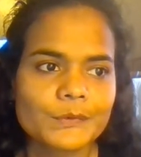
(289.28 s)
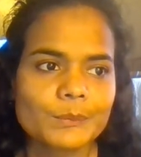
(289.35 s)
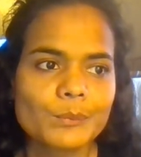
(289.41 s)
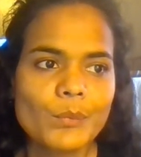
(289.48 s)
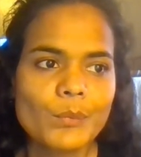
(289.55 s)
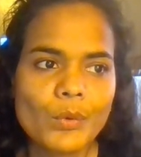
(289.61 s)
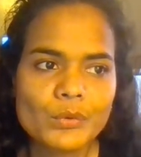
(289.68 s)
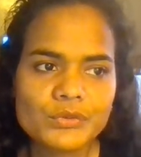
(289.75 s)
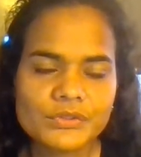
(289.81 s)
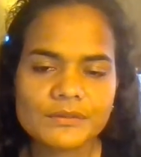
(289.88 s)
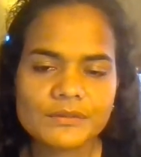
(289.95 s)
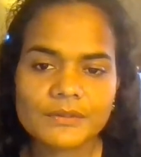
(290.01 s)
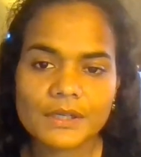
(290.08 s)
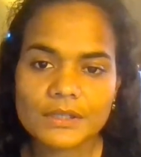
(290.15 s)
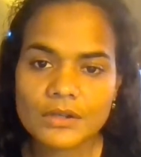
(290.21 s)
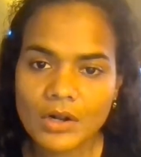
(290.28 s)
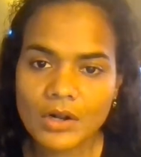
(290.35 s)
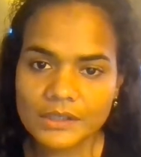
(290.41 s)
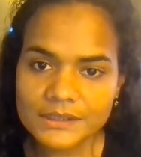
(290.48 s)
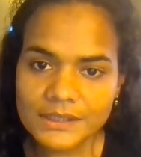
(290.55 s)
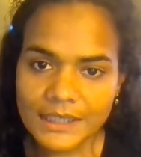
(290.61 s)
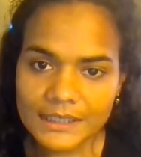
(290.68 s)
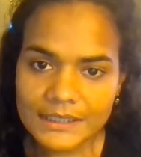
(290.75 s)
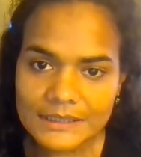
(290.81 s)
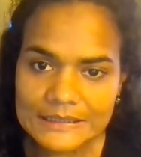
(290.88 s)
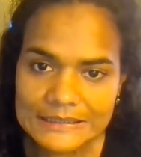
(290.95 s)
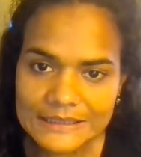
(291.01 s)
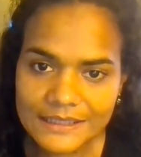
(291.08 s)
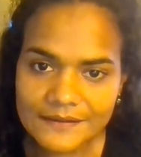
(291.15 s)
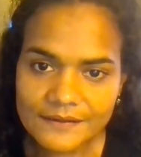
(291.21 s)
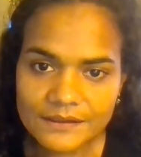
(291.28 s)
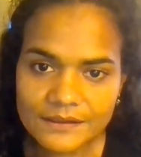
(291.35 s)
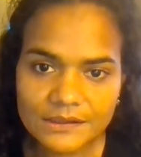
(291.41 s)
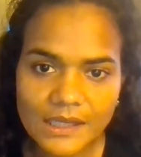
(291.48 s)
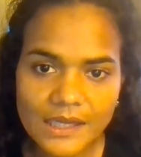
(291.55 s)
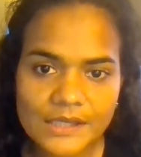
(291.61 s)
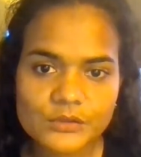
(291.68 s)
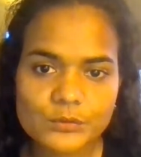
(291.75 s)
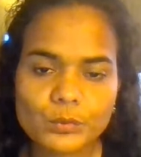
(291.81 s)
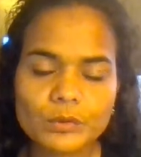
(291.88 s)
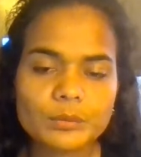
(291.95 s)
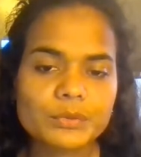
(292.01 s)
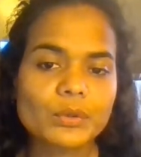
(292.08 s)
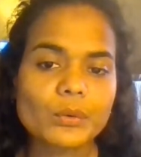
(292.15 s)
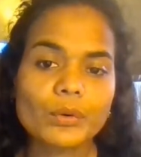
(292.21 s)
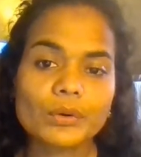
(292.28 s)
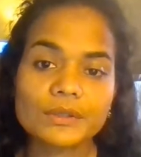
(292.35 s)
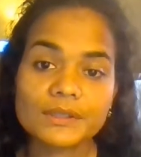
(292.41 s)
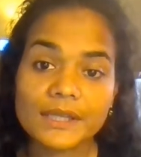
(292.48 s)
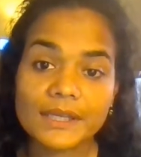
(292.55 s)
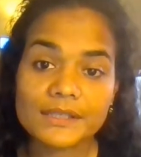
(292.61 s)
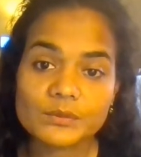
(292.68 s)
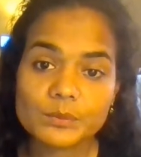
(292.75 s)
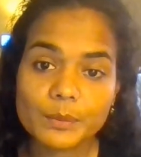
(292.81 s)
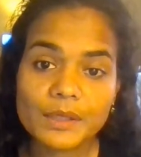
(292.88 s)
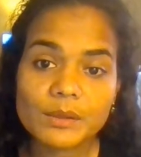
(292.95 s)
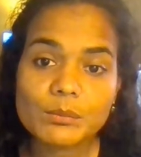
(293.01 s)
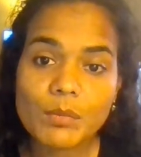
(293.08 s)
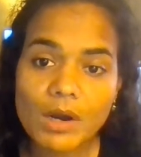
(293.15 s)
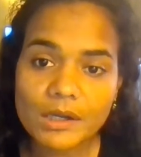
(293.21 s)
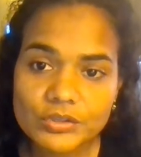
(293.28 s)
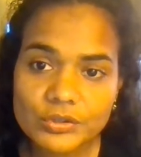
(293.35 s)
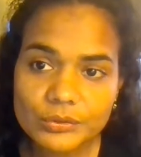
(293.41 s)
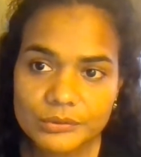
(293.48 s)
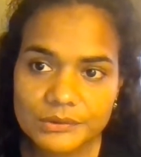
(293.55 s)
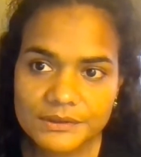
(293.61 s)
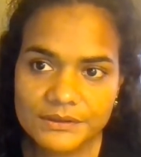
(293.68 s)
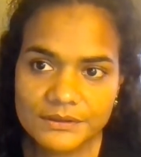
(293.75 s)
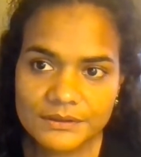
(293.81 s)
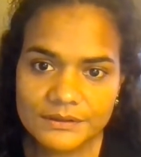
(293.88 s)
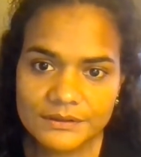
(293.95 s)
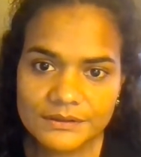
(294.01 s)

most of our content in the class will be organized by modules